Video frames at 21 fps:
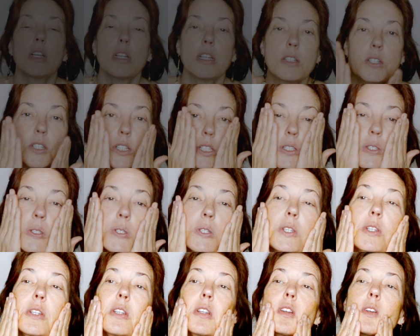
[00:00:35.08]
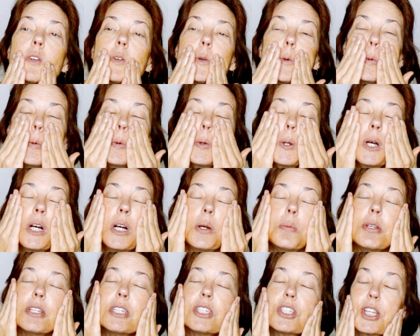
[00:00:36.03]
And just
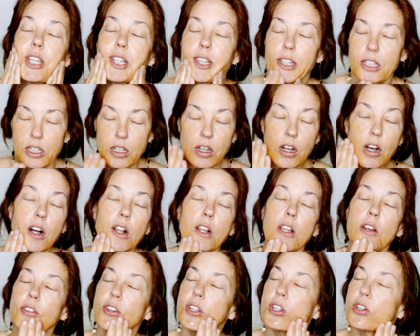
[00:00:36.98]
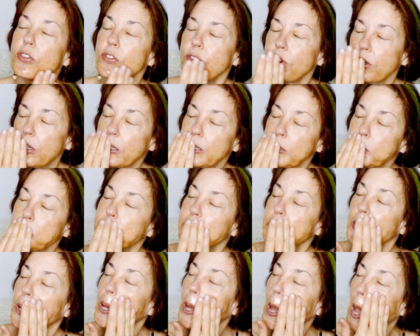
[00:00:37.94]
rub it gently all over your
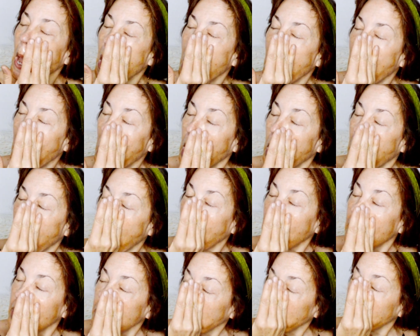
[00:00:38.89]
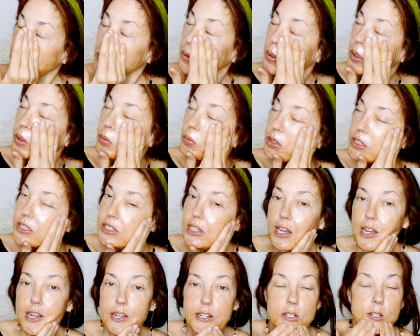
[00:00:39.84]
face. And
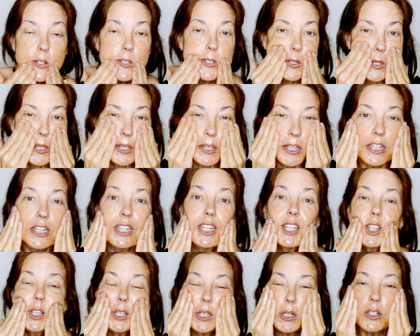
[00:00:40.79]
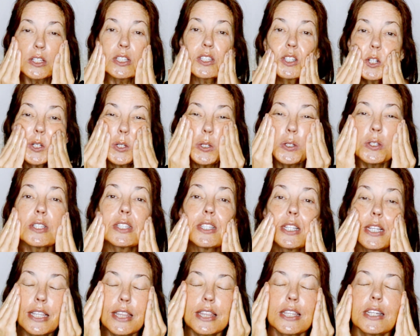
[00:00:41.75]
massage your skin in little circles
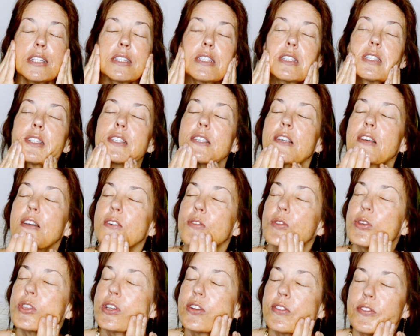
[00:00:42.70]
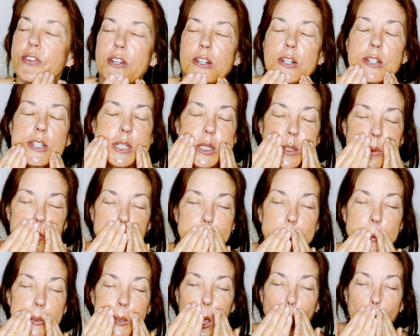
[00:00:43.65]
like this with your
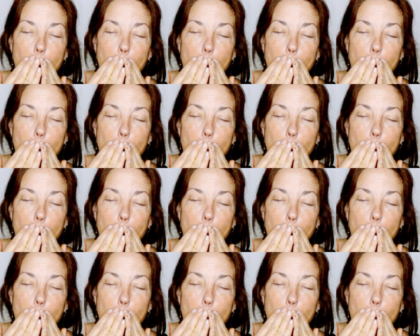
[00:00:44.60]
fingertips.